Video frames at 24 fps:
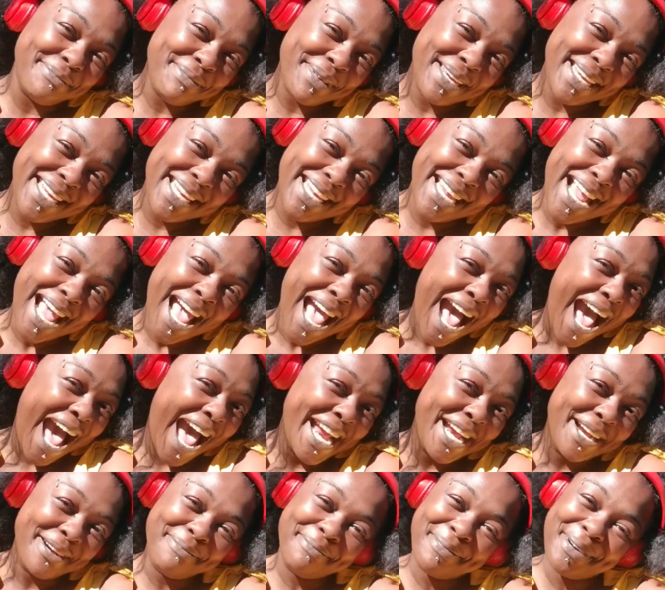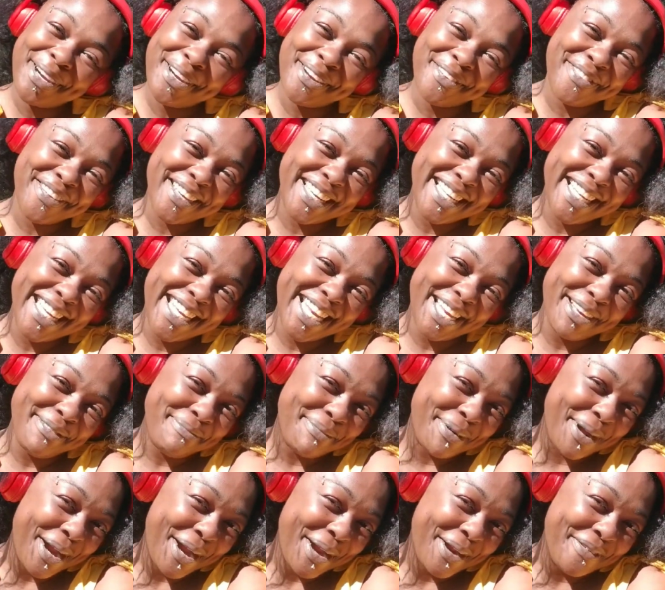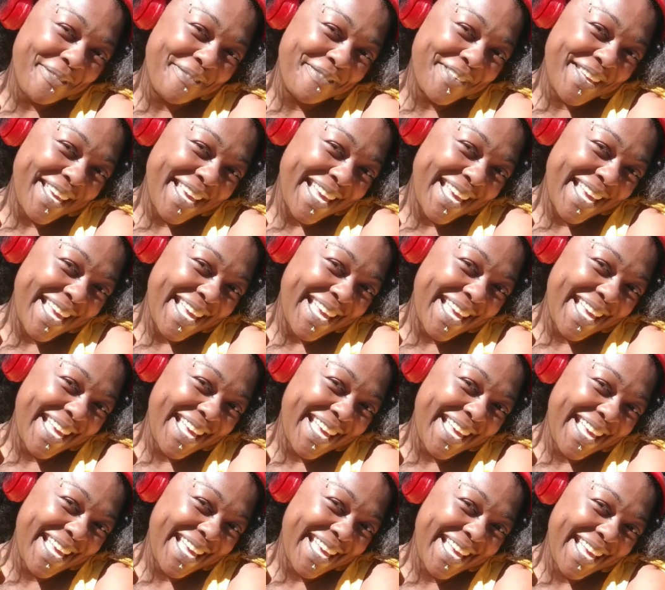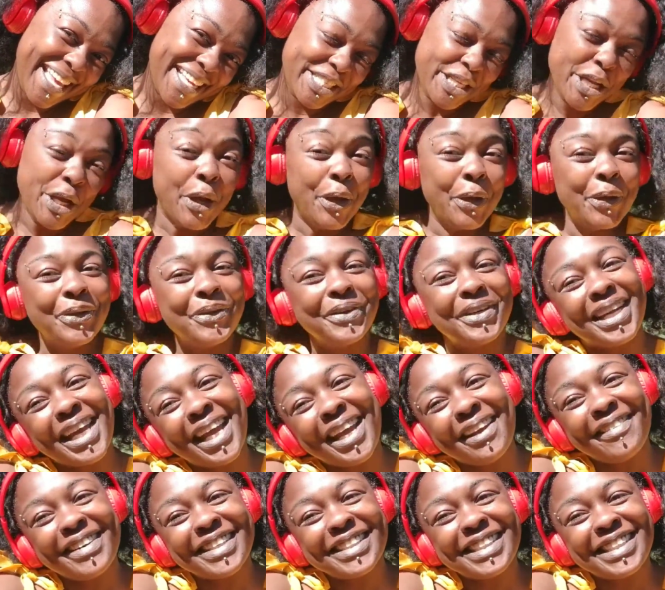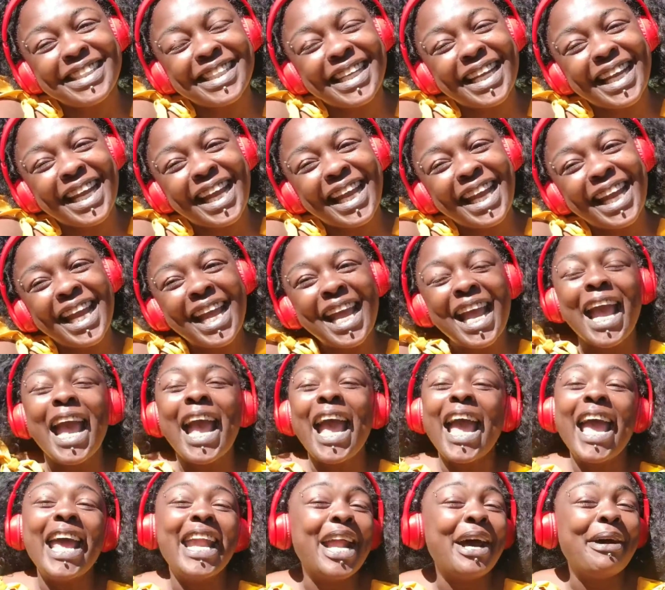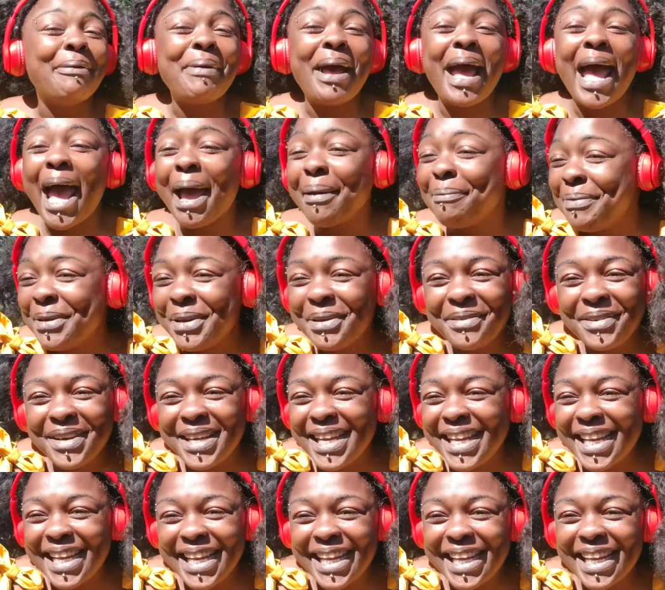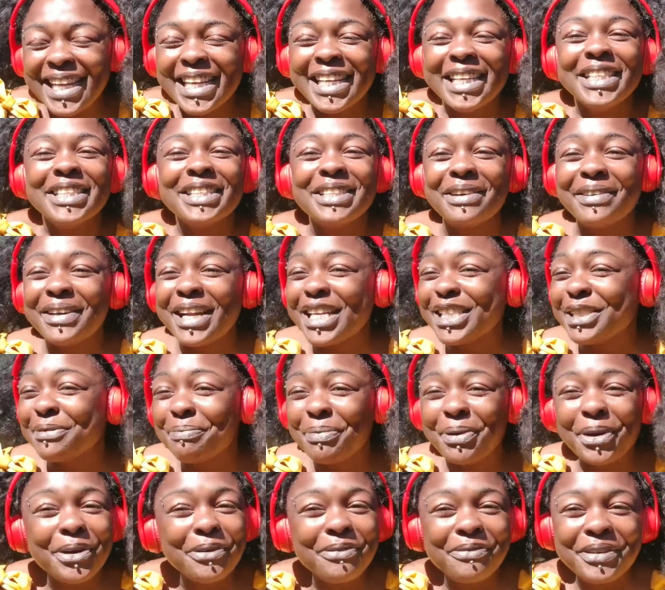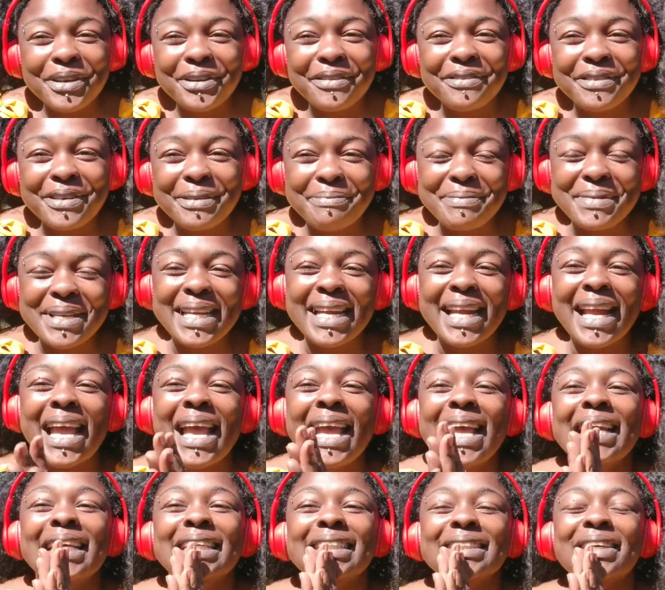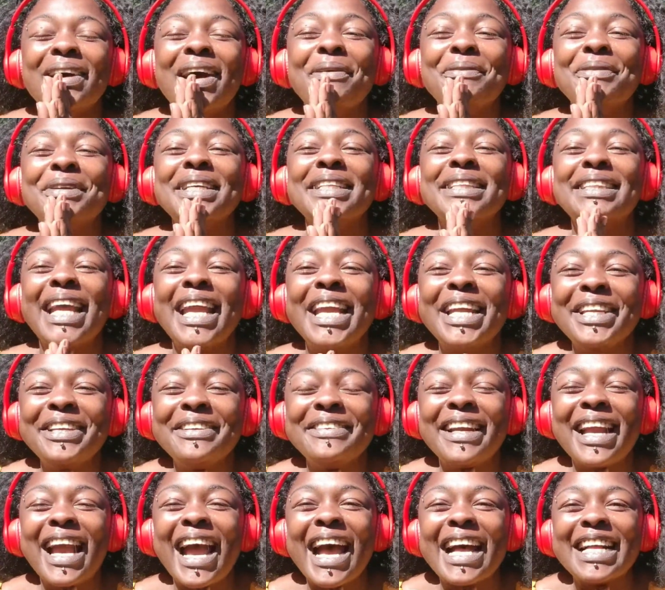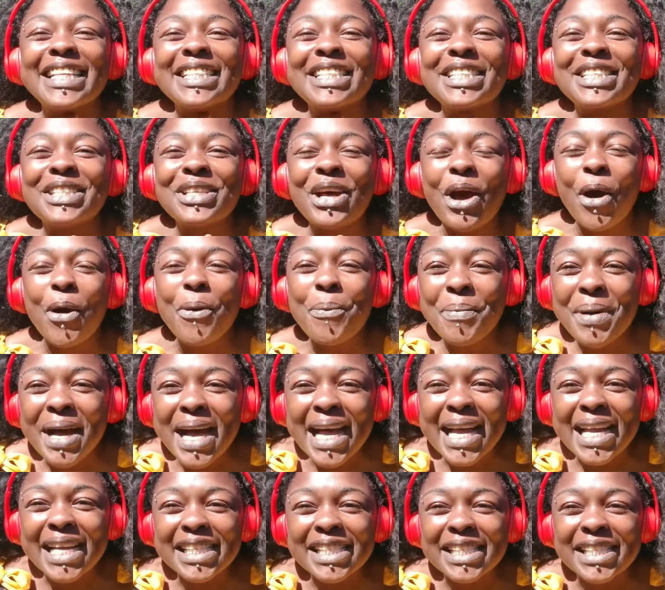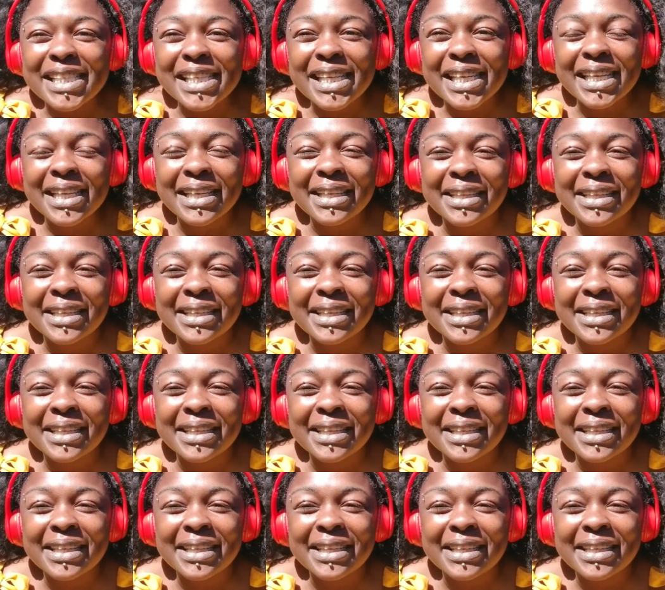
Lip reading: me. I am perfectly imperfect. You get what you get, and I'm happy with it. So that's perfect for me. So I want to thank you guys so much